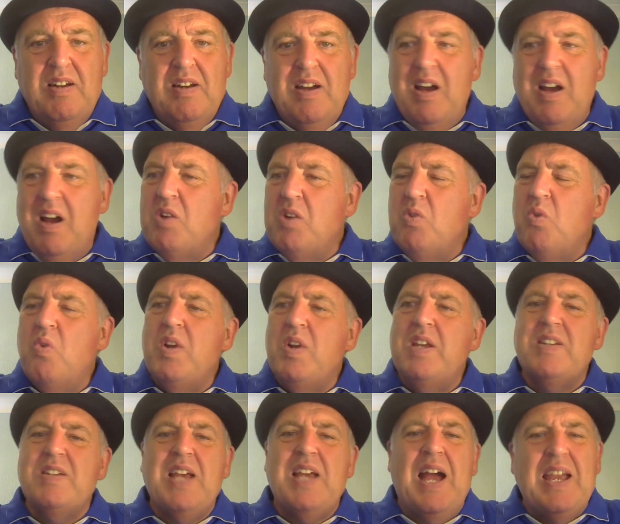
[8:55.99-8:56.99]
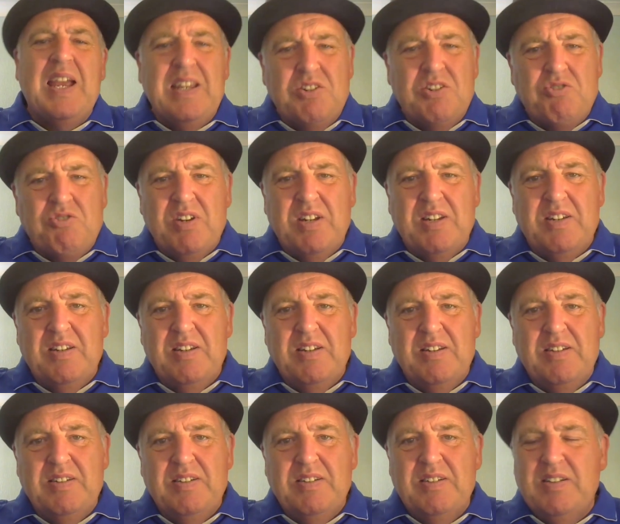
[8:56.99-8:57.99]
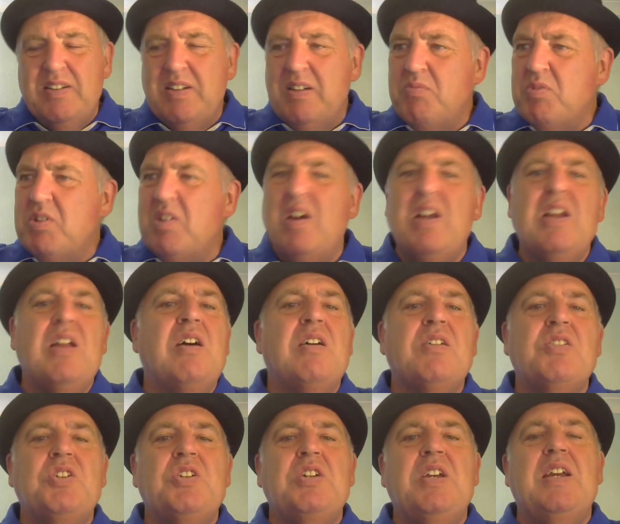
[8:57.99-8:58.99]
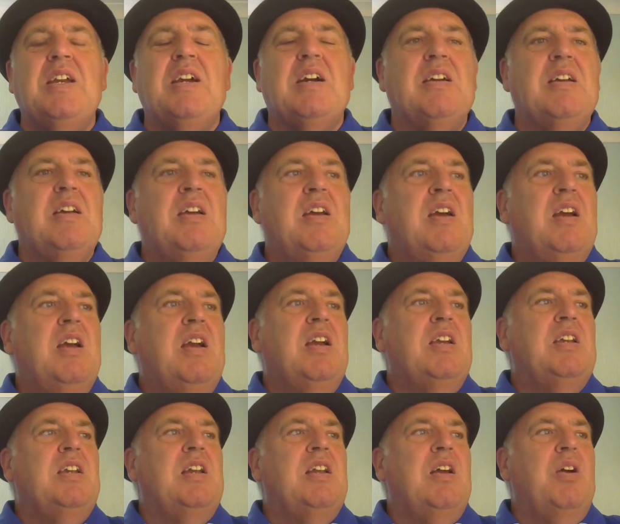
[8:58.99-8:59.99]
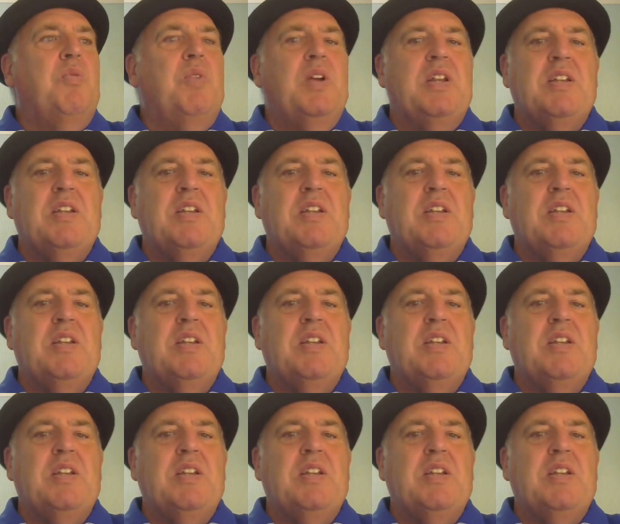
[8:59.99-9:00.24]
and all this hatred. It's like last year. You know, when